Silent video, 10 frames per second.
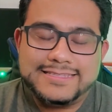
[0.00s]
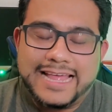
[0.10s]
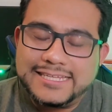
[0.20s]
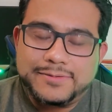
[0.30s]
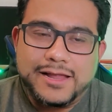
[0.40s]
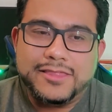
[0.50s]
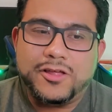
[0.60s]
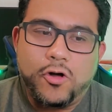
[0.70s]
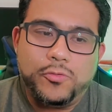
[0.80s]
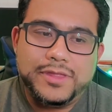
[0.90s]
that's probably
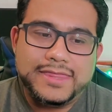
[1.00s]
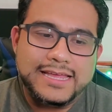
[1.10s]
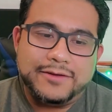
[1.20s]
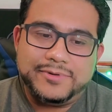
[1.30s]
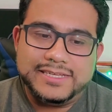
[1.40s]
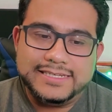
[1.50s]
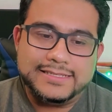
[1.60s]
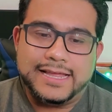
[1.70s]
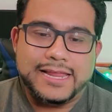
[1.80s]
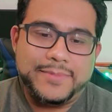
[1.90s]
the only thing I really
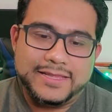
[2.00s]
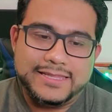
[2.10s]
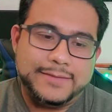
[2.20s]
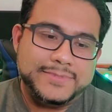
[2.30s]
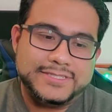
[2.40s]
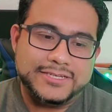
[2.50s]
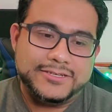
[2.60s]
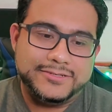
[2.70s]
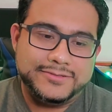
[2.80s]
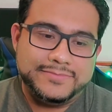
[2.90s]
didn't like about the
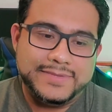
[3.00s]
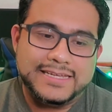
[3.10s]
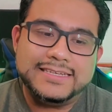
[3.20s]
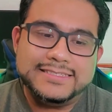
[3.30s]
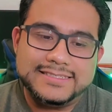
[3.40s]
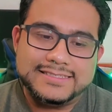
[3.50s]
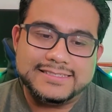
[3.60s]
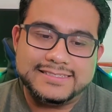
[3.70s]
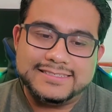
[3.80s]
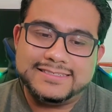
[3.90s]
episode
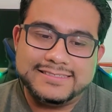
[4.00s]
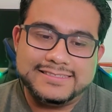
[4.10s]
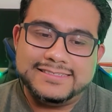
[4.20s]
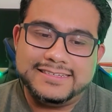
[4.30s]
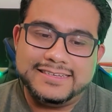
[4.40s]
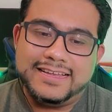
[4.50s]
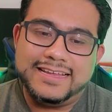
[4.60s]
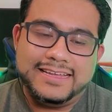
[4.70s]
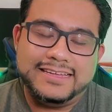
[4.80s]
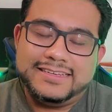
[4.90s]
because
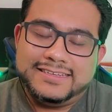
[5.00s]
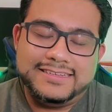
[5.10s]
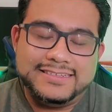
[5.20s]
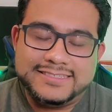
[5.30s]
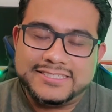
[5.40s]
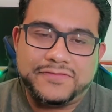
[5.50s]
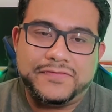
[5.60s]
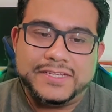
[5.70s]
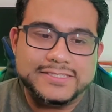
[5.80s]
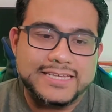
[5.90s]
it, it just
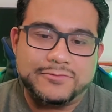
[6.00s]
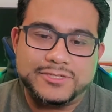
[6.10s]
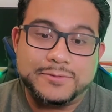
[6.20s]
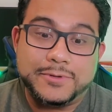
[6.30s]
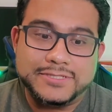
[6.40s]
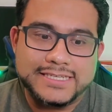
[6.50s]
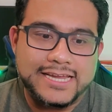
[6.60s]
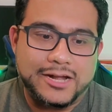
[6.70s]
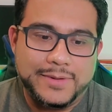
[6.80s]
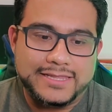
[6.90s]
feels like we're supposed to
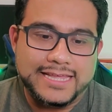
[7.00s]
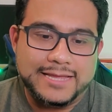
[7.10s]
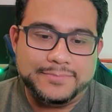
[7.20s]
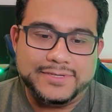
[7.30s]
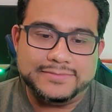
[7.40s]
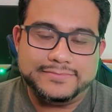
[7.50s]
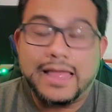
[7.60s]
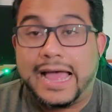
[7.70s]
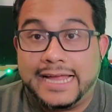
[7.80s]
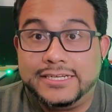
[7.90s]
care about that, but
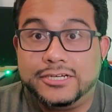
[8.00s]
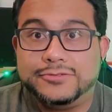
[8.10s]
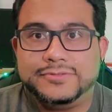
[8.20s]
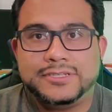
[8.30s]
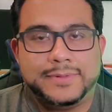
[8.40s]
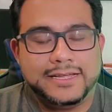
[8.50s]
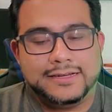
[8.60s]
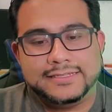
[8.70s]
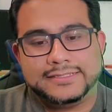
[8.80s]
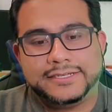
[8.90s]
I don't, to be
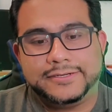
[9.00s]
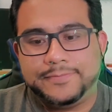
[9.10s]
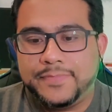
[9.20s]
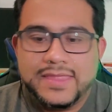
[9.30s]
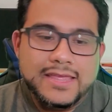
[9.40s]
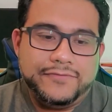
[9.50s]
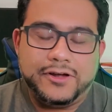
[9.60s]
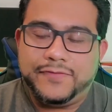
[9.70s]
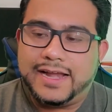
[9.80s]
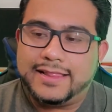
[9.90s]
honest. So if
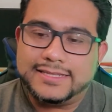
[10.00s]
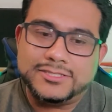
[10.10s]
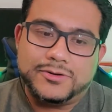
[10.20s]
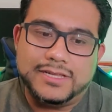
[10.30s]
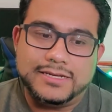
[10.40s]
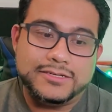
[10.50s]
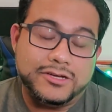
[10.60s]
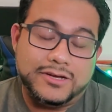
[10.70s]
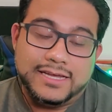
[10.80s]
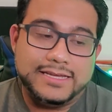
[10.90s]
you're a fan of the storyline,
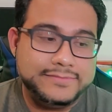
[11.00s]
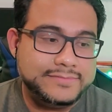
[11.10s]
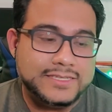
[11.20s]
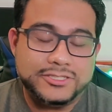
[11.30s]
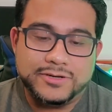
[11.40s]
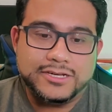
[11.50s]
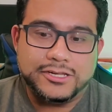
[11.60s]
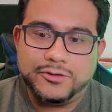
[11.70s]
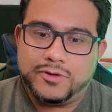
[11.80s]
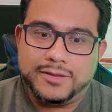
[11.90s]
go ahead, enjoy it
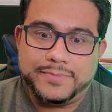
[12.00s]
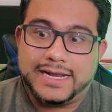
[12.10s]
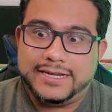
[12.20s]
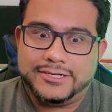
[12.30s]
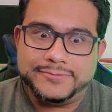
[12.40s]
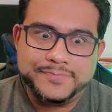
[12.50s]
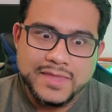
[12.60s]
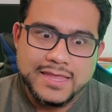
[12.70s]
all you want, but I don't.